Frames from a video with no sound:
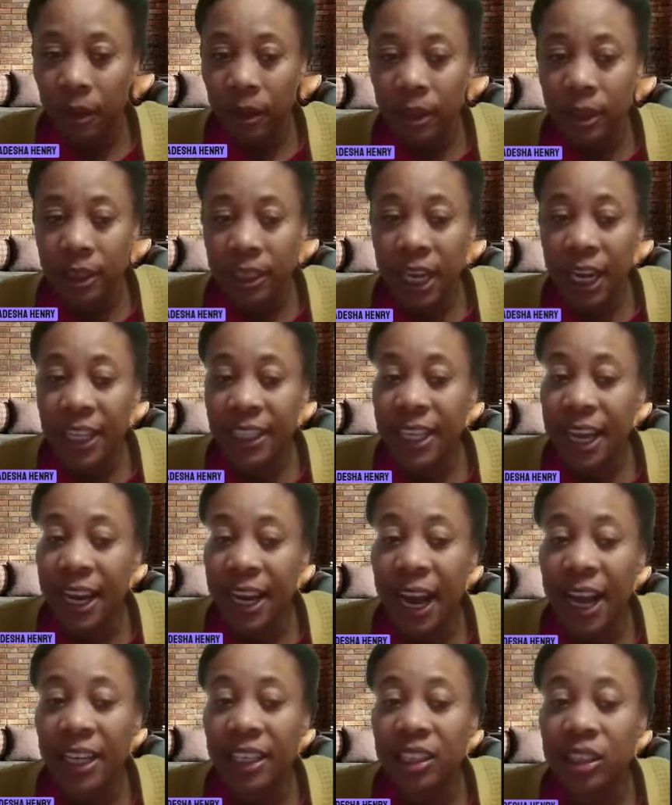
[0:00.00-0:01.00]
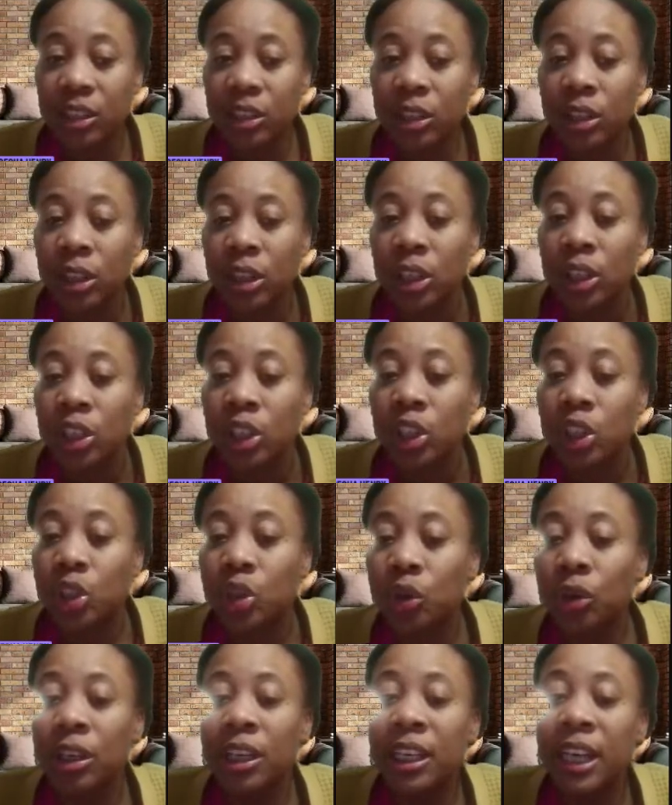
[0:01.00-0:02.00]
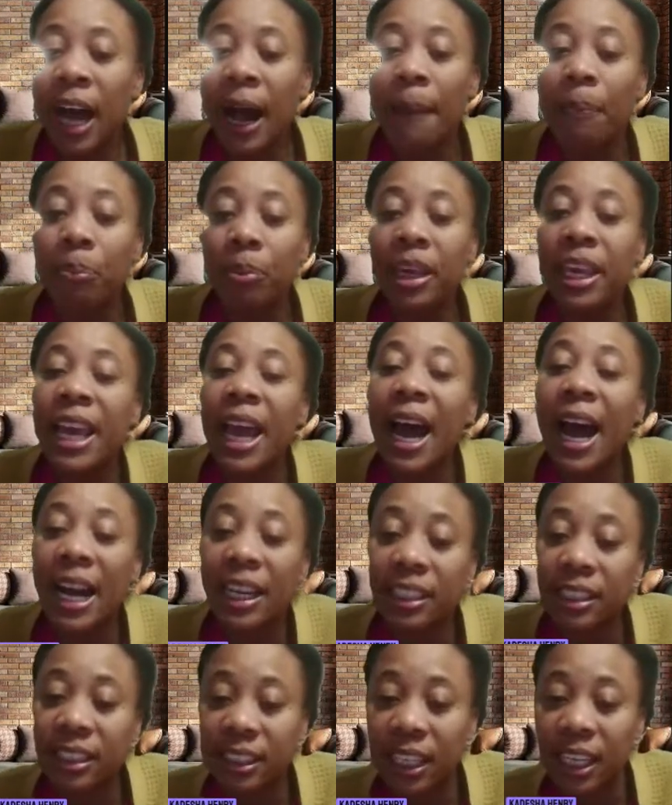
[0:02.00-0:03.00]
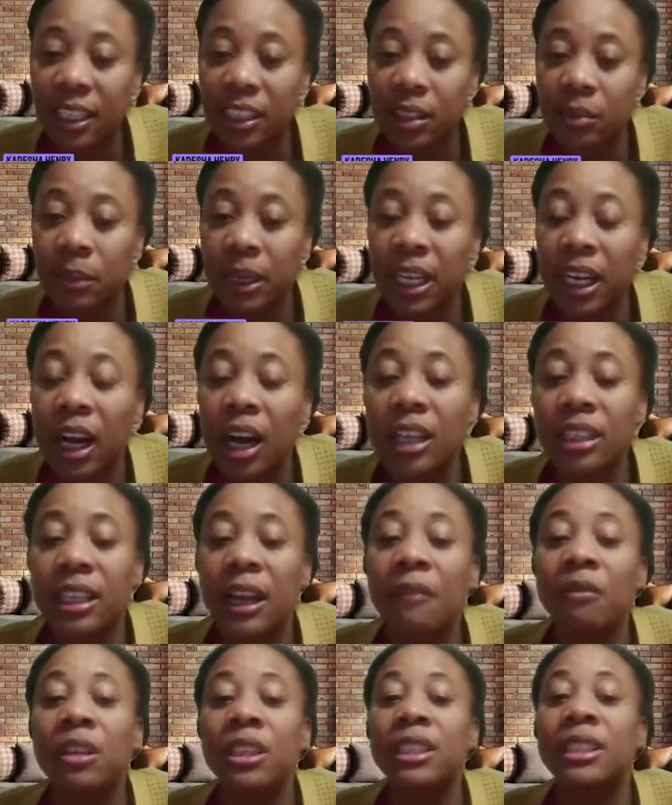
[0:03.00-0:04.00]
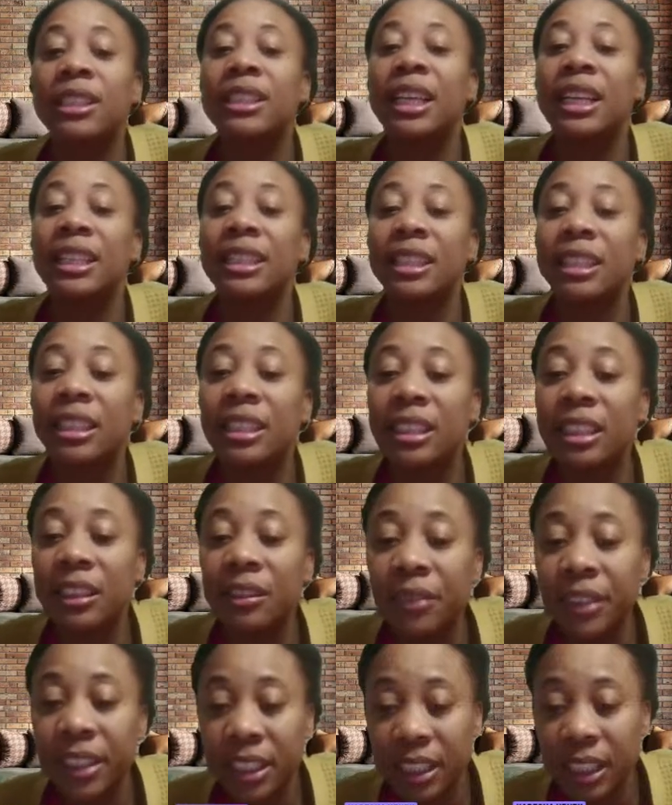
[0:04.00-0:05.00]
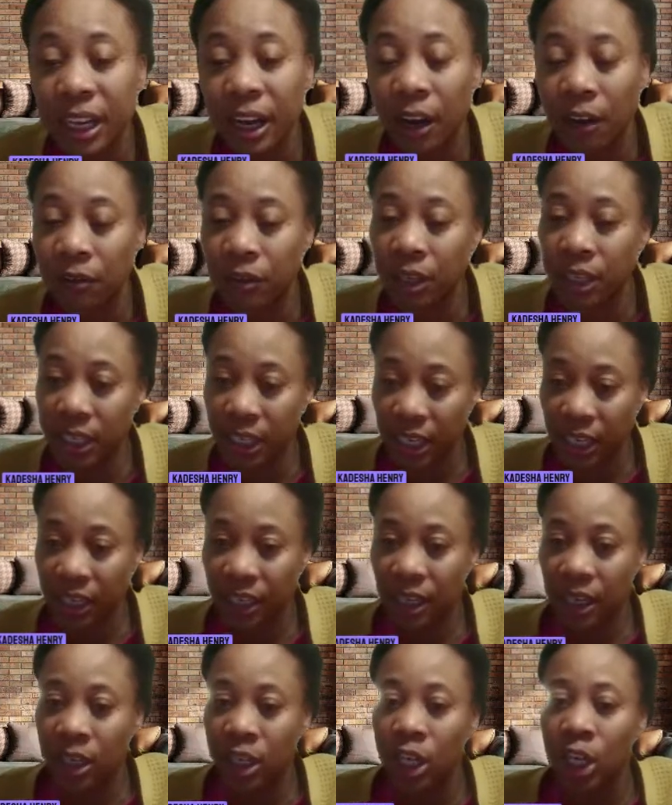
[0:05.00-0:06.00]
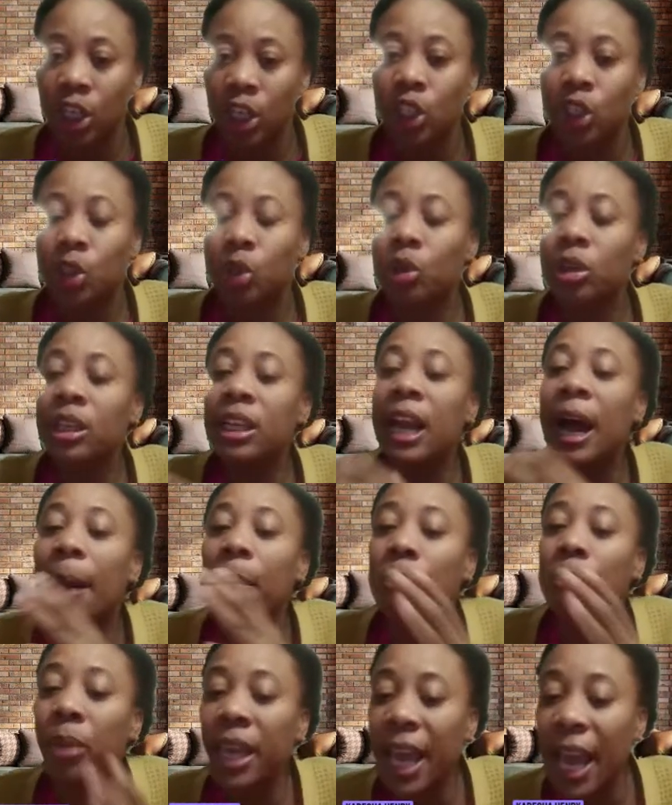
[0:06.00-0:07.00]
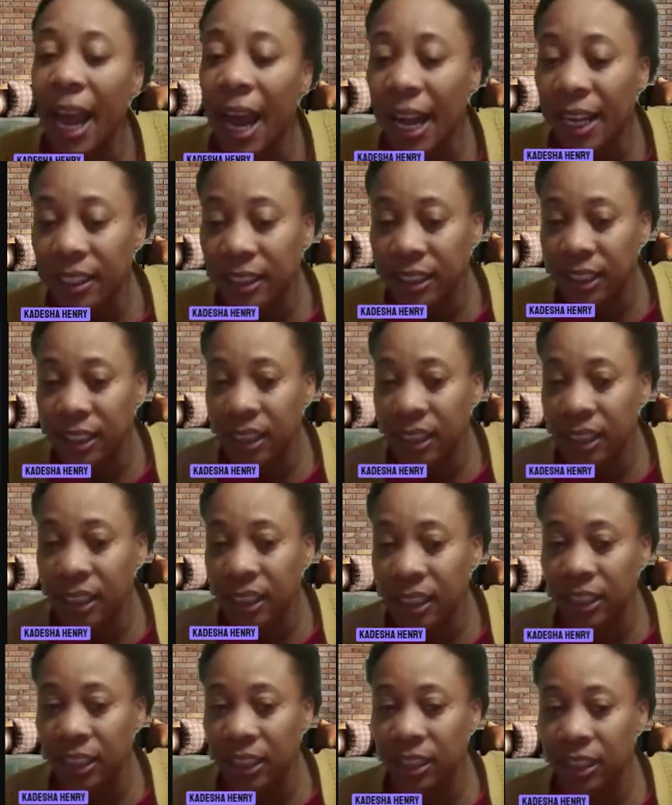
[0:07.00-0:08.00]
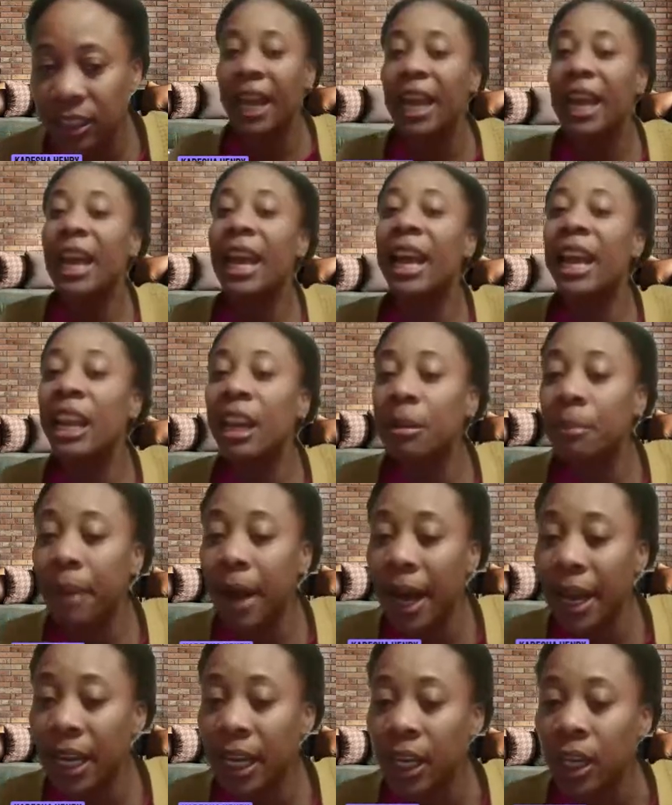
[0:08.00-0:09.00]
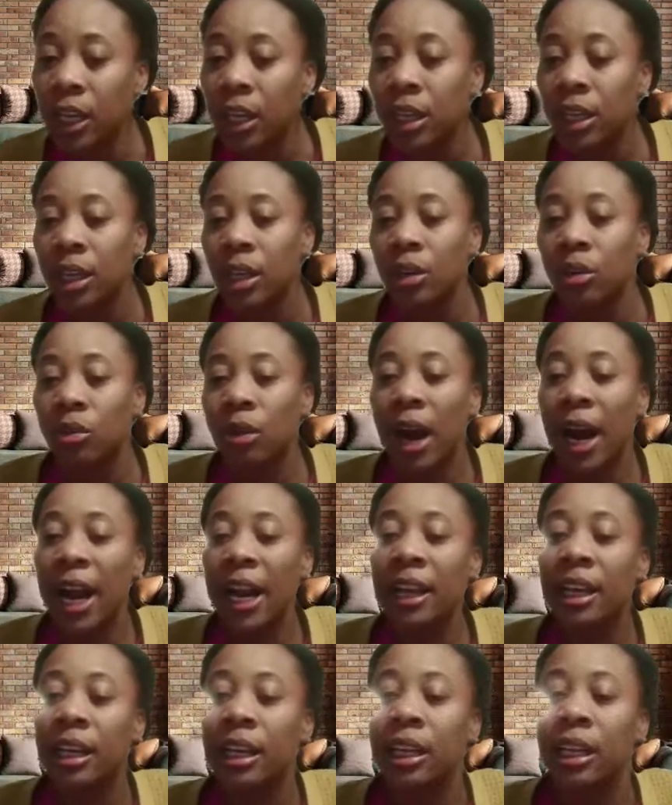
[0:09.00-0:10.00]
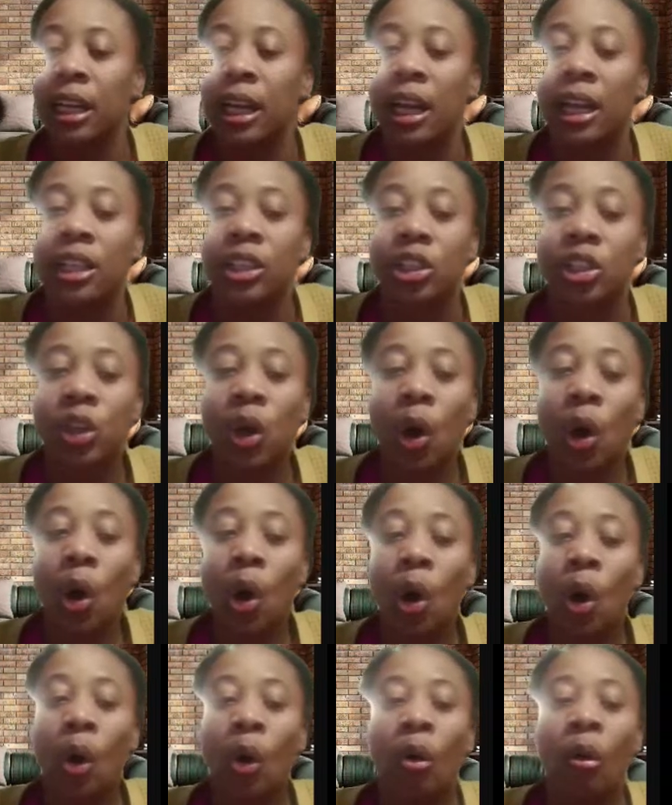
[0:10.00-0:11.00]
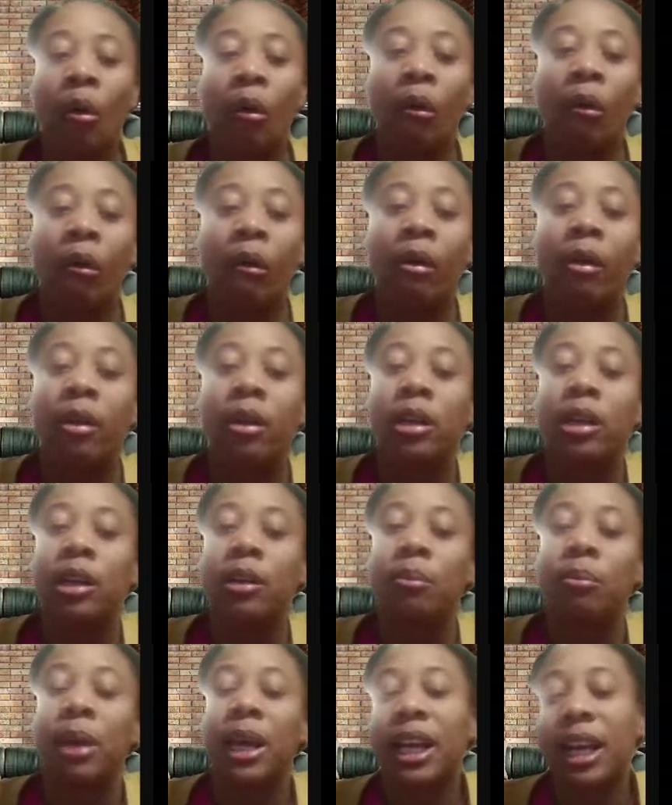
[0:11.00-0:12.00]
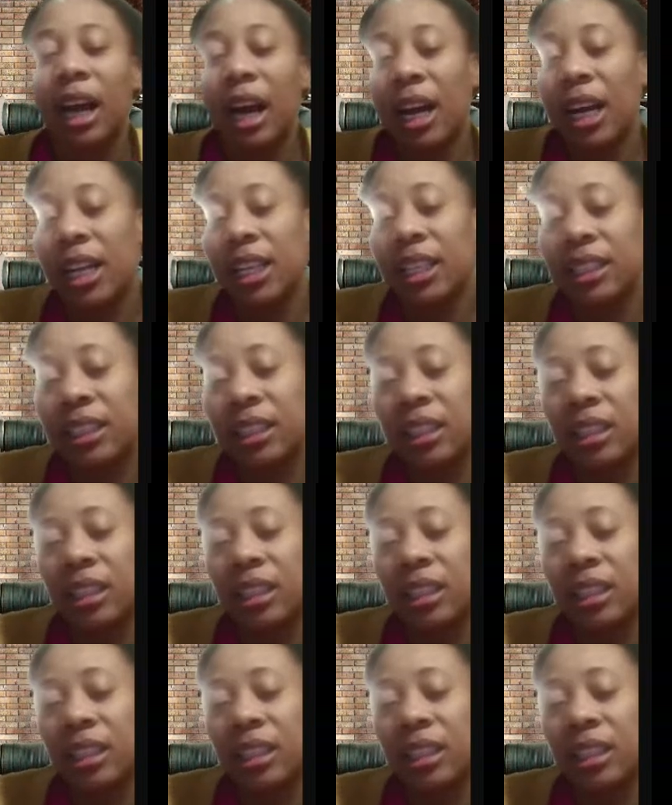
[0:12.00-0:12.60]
data that should not be accessed because of the sensitivity of the data, should not be accessed by anybody, right? So because